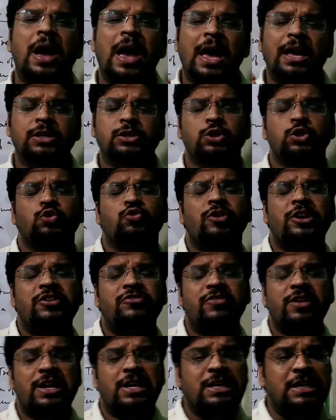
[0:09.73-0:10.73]
As you know very
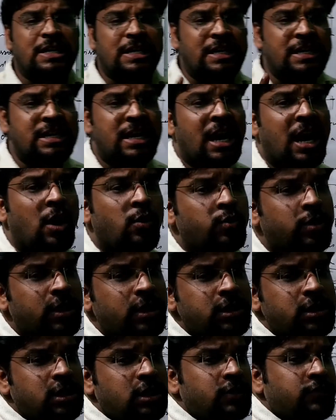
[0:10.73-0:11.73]
well, in
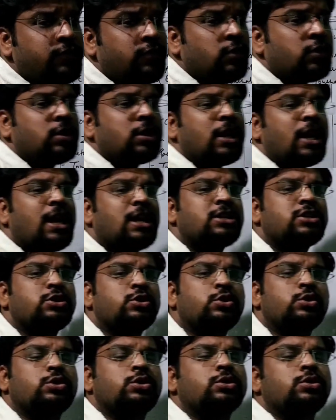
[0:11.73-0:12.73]
accountancy for class
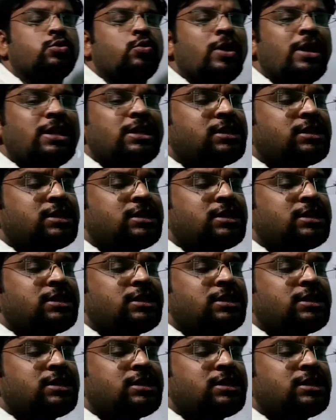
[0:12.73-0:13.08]
12